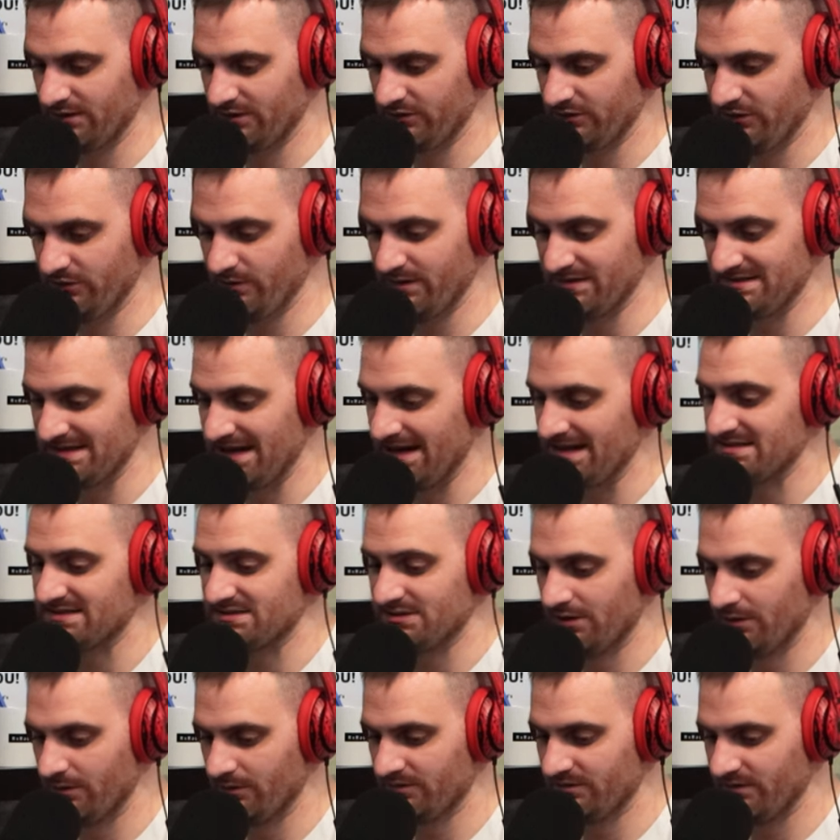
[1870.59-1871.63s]
you do a test
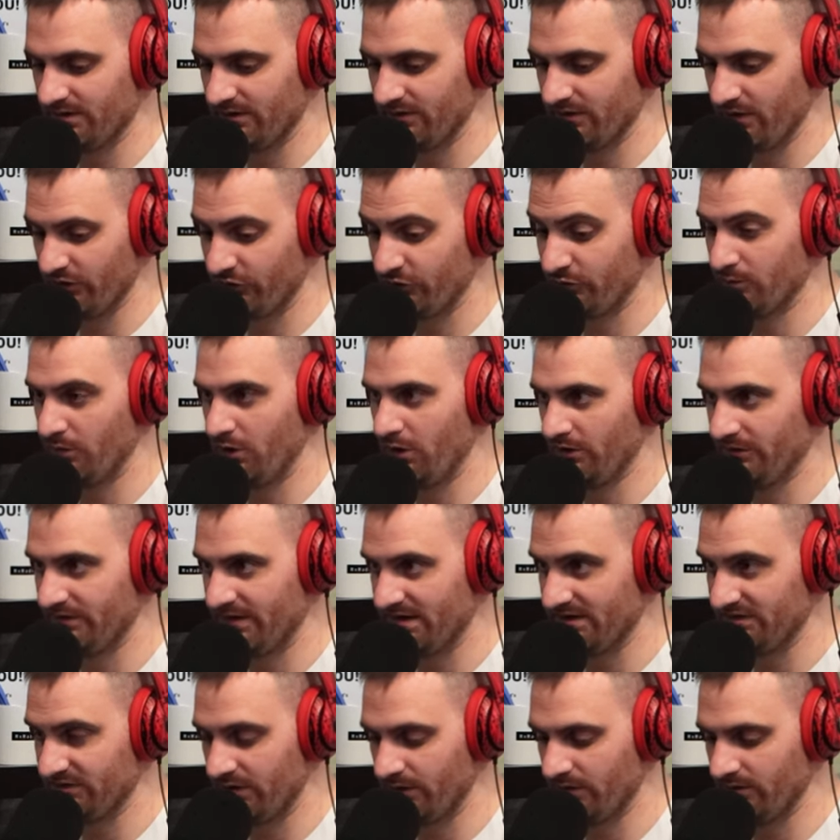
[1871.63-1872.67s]
dose, a, a small
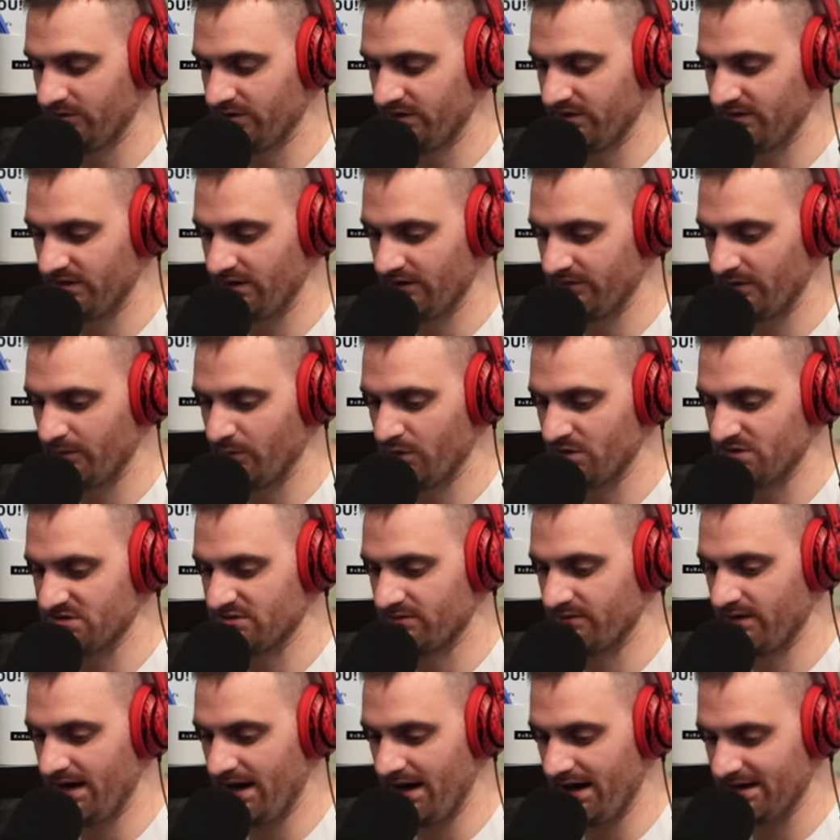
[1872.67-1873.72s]
test dose, to see if the
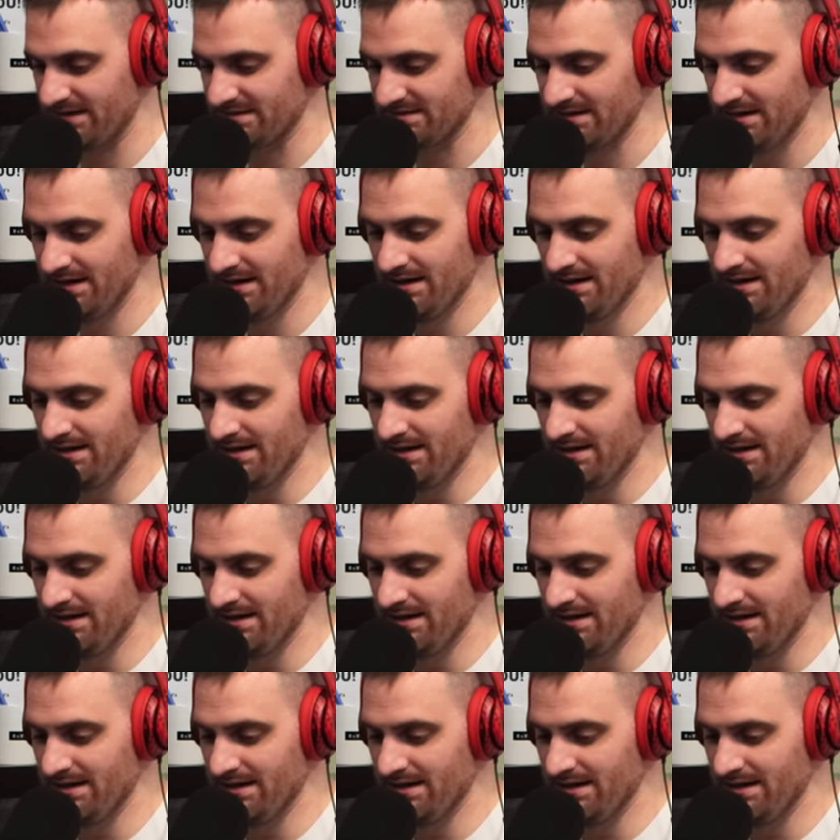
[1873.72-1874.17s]
person reacts